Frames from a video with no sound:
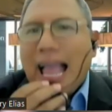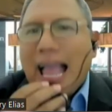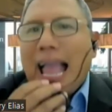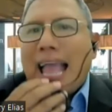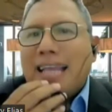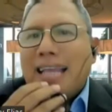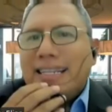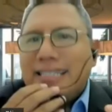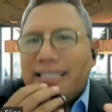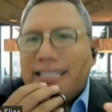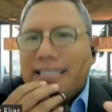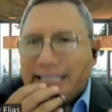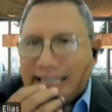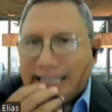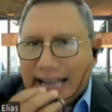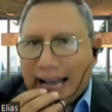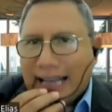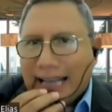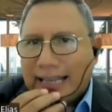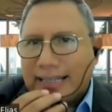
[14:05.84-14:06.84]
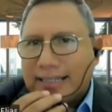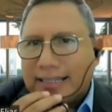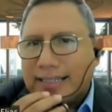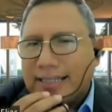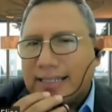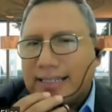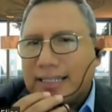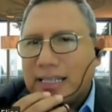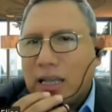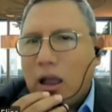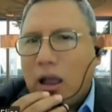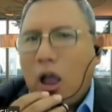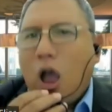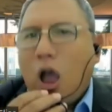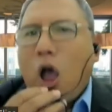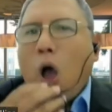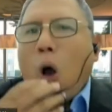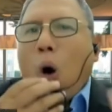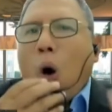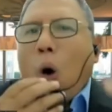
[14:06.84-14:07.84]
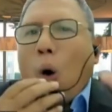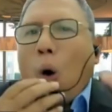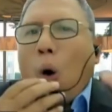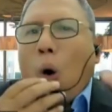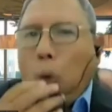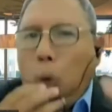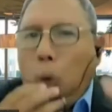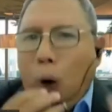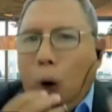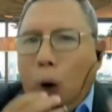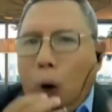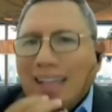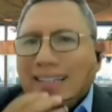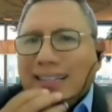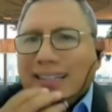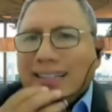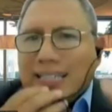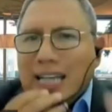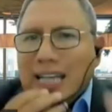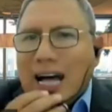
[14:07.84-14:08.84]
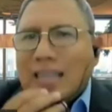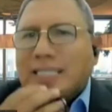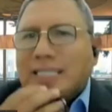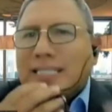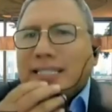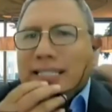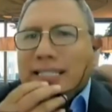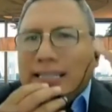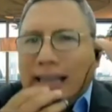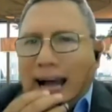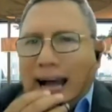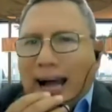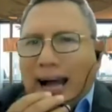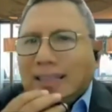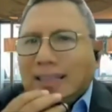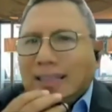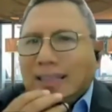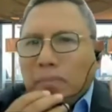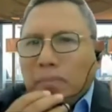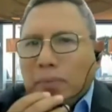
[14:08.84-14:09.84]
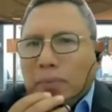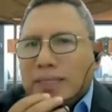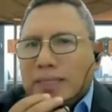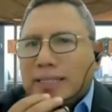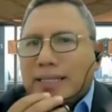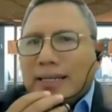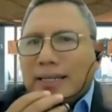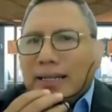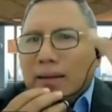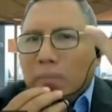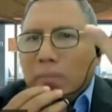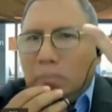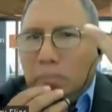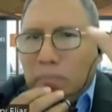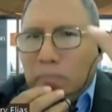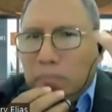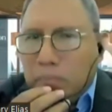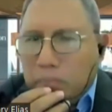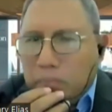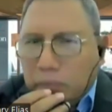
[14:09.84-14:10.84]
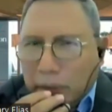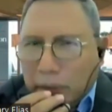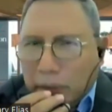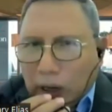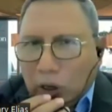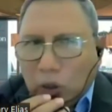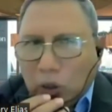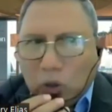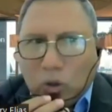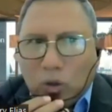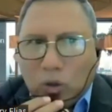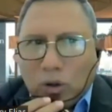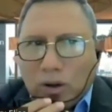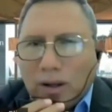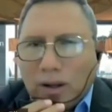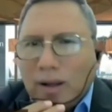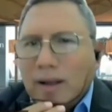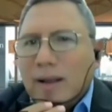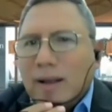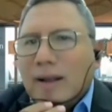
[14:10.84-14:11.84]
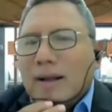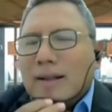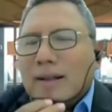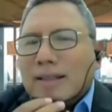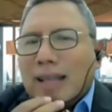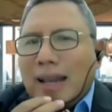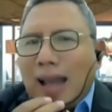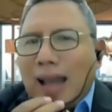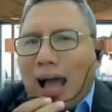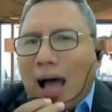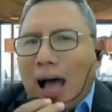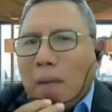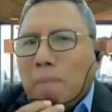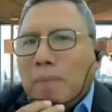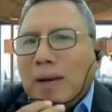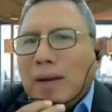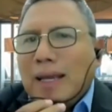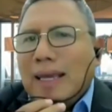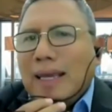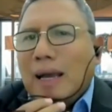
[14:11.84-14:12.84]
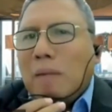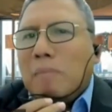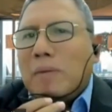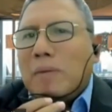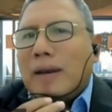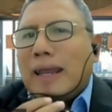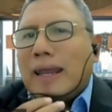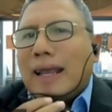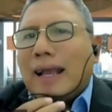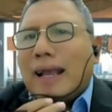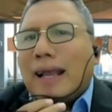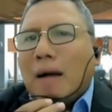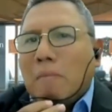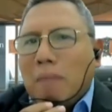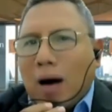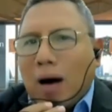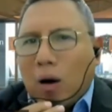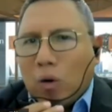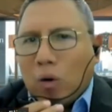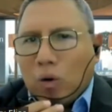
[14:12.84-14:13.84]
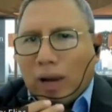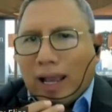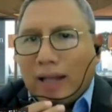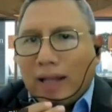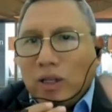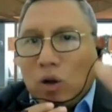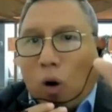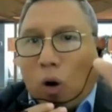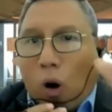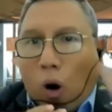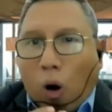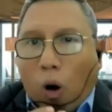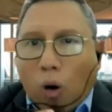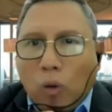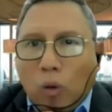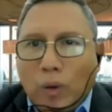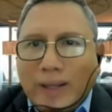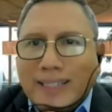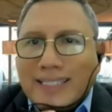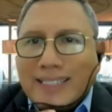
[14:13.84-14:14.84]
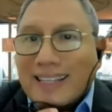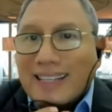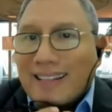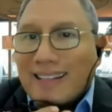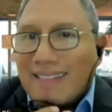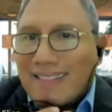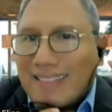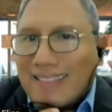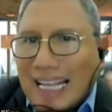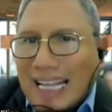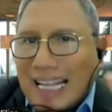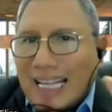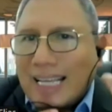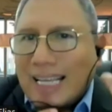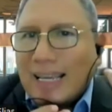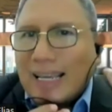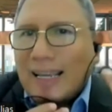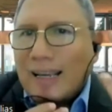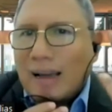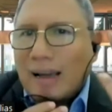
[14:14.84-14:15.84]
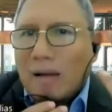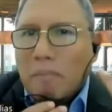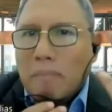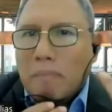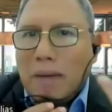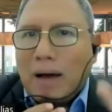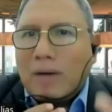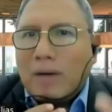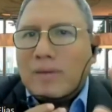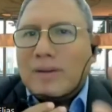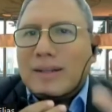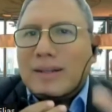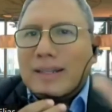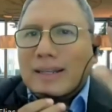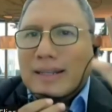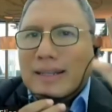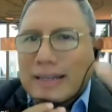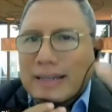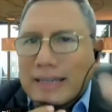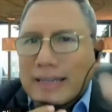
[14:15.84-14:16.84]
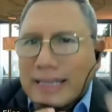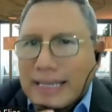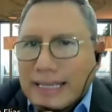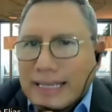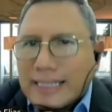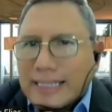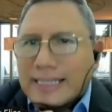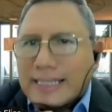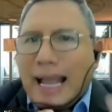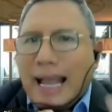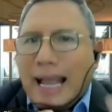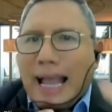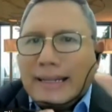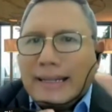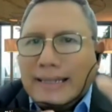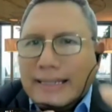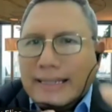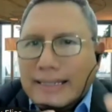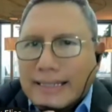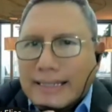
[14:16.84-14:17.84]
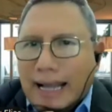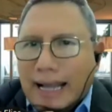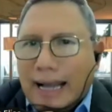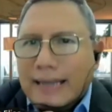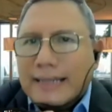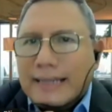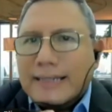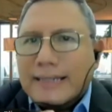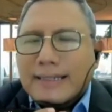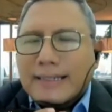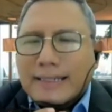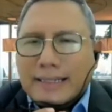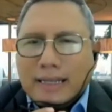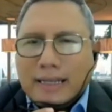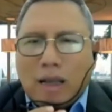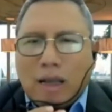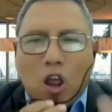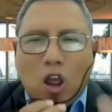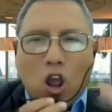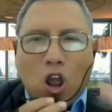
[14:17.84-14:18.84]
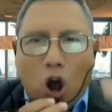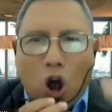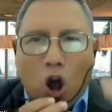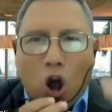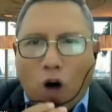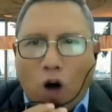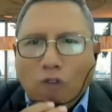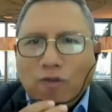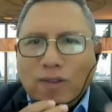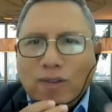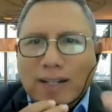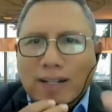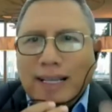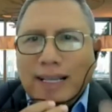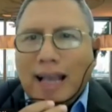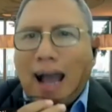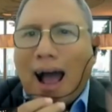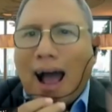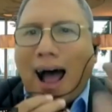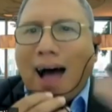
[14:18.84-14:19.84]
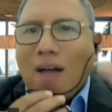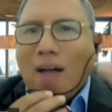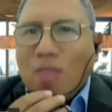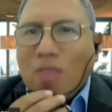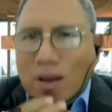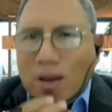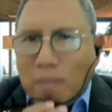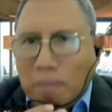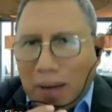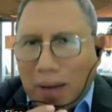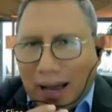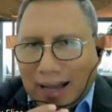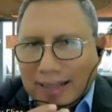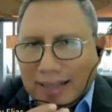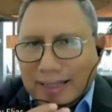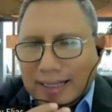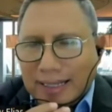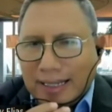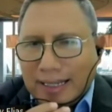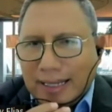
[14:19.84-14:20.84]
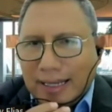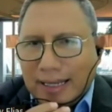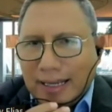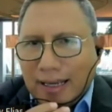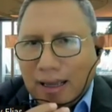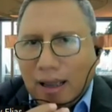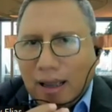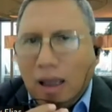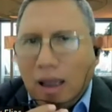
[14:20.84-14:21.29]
and desires. What does the other person perlu dan apa yang mereka mau? And you're always thinking about the needs and desires of the other party